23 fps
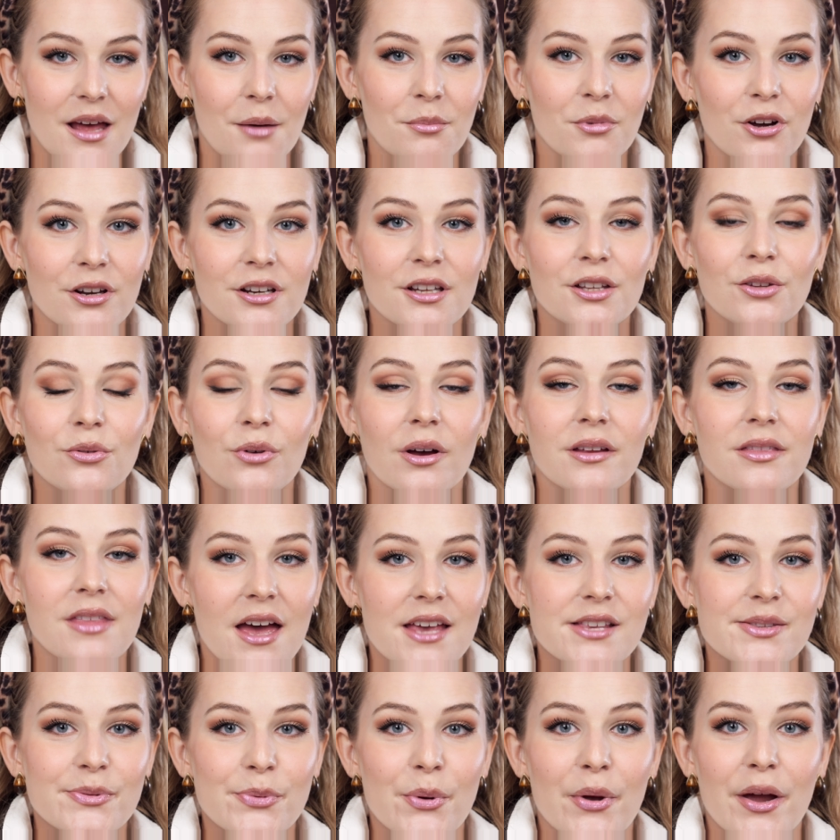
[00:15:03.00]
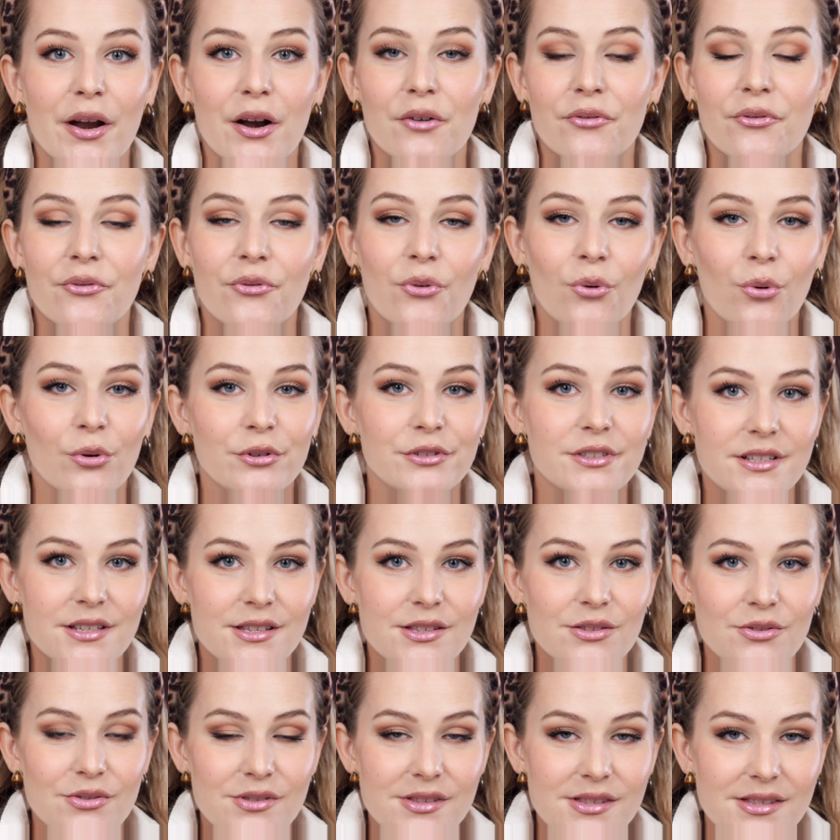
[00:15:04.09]
I'm gonna do a test wear for
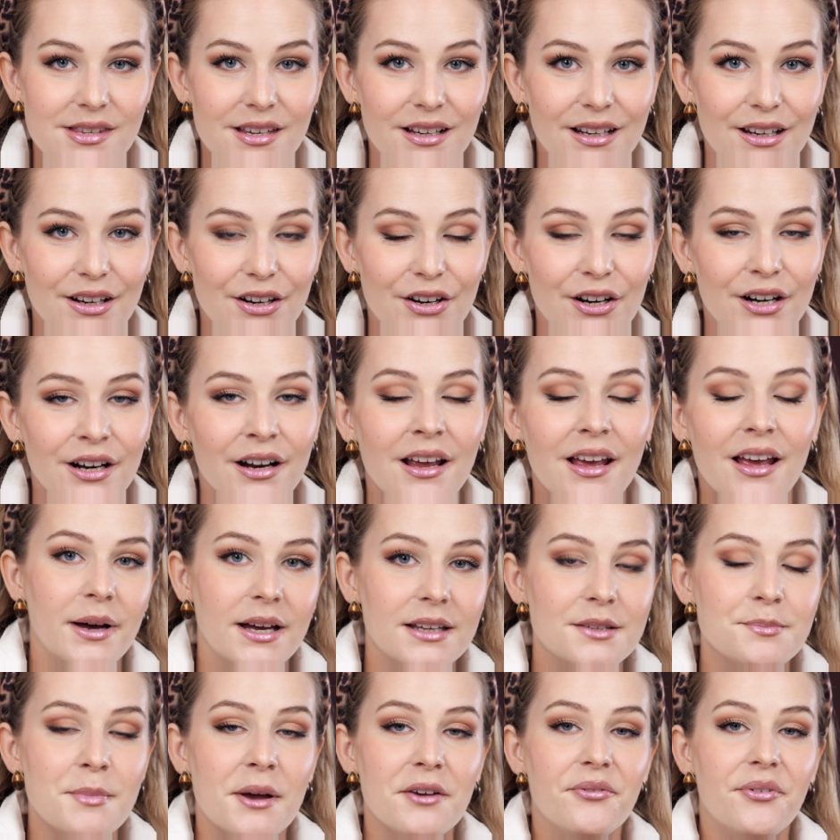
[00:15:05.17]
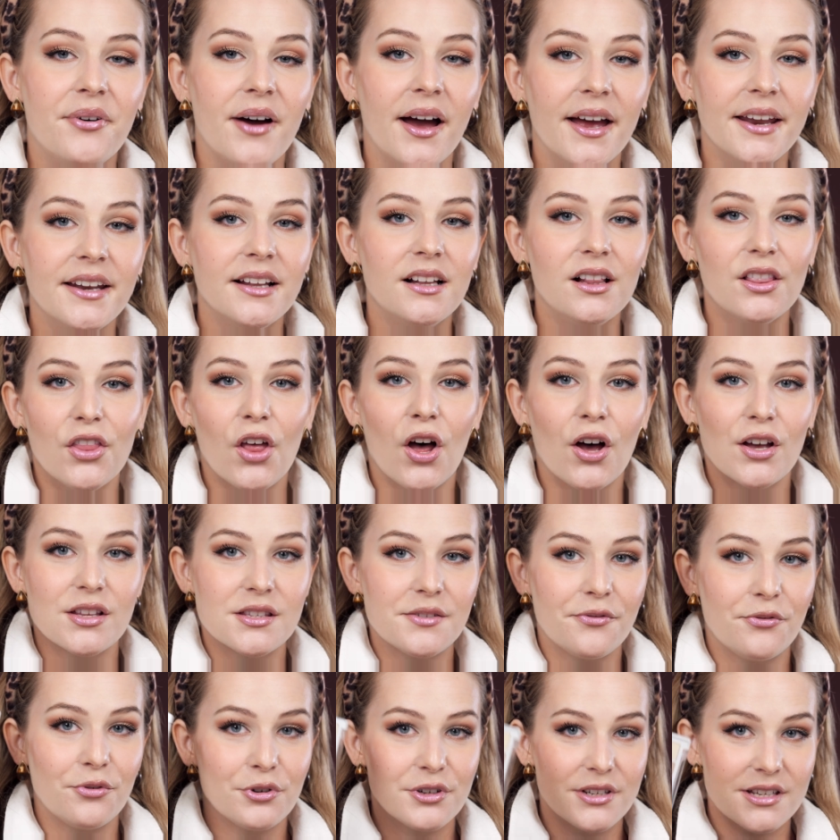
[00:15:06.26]
this concealer. But my final thoughts
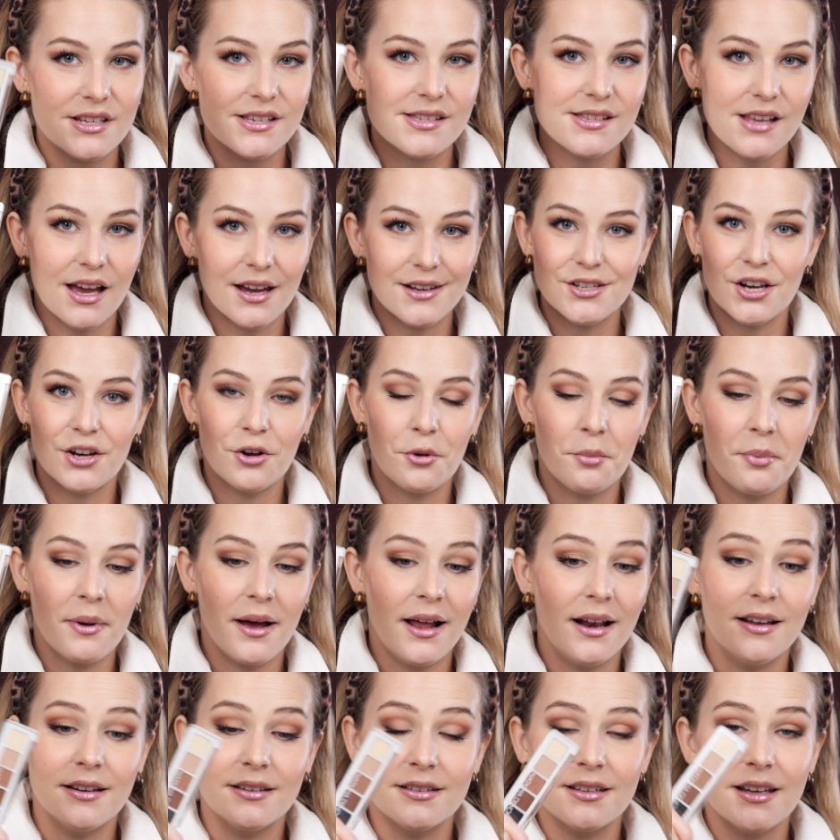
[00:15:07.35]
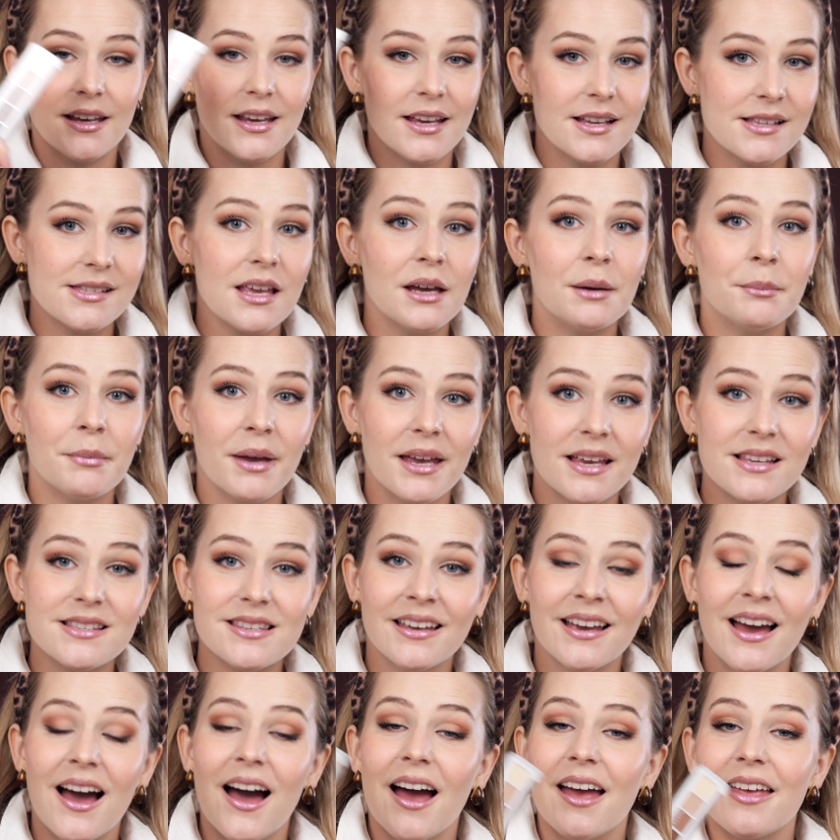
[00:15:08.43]
for this eyeshadow palette, it's
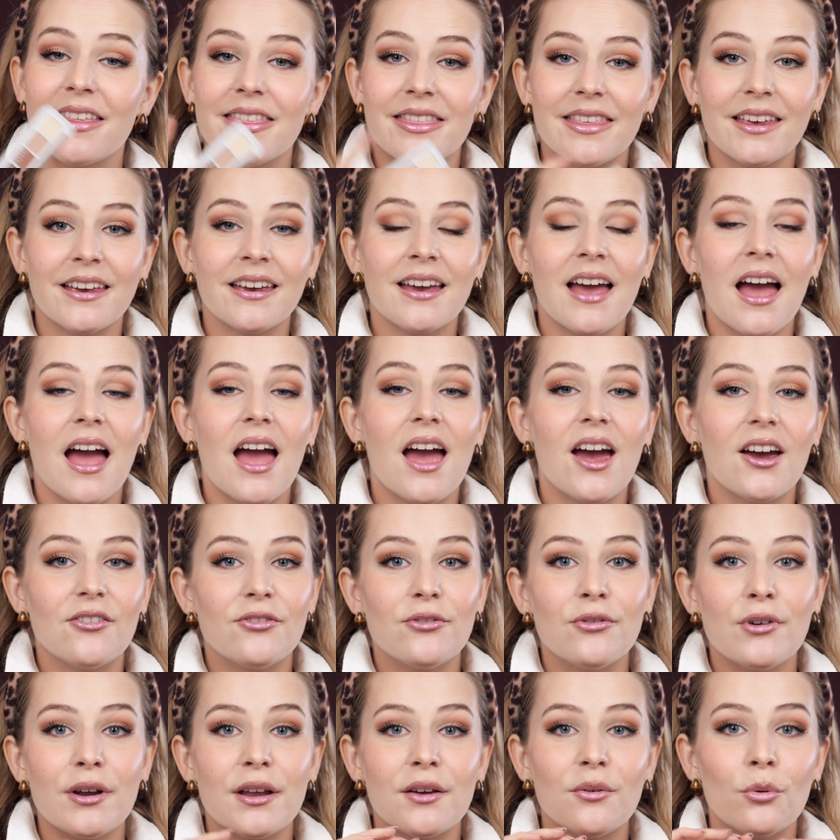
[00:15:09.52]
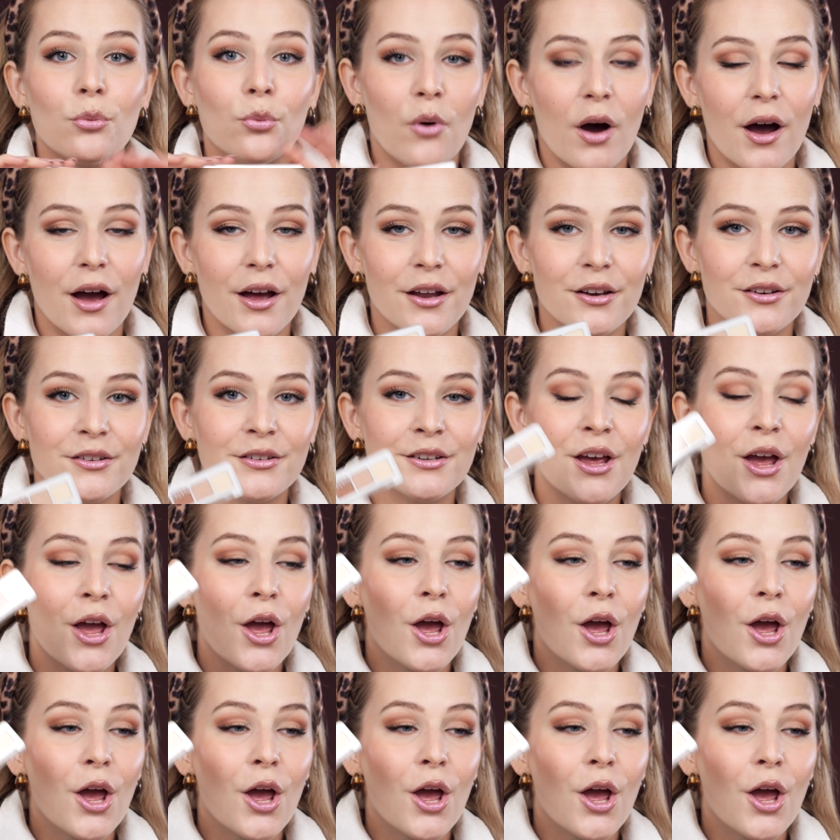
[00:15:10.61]
amazing. I think everyone